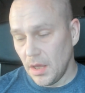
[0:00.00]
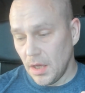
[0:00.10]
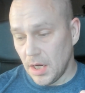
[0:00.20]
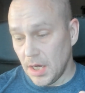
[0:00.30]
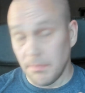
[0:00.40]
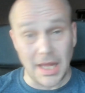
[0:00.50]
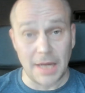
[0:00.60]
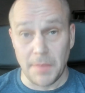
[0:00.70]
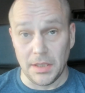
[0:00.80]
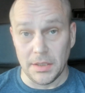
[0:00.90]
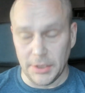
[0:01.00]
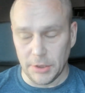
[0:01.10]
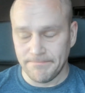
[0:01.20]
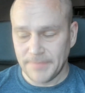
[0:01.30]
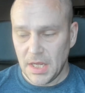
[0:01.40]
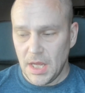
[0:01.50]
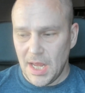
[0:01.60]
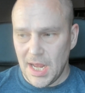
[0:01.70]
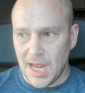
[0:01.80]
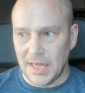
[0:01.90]
uh, black metal here.
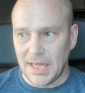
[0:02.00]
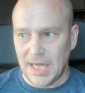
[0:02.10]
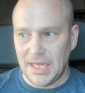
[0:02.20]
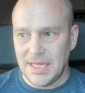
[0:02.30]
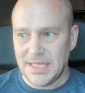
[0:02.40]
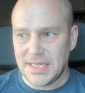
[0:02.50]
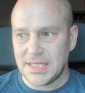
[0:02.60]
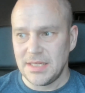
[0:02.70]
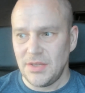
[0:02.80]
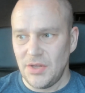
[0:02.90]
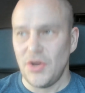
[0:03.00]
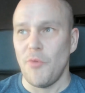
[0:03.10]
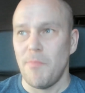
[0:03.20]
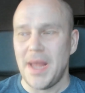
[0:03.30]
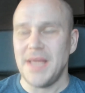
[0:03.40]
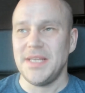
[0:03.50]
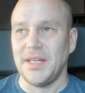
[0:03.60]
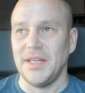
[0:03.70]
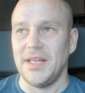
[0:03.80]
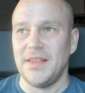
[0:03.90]
And that is, you know,
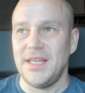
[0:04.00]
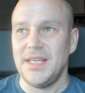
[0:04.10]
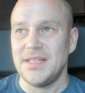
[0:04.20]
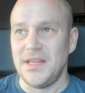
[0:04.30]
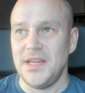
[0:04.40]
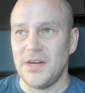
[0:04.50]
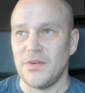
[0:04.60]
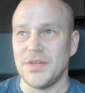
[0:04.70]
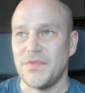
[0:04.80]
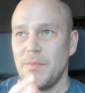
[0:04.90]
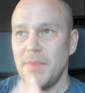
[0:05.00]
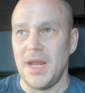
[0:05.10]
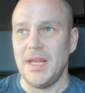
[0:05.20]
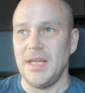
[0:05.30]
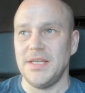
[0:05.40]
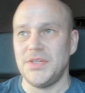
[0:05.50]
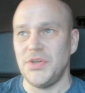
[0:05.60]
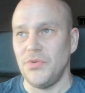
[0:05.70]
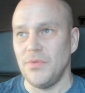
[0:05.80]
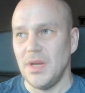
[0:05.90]
basically these eras from eighties
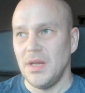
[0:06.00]
to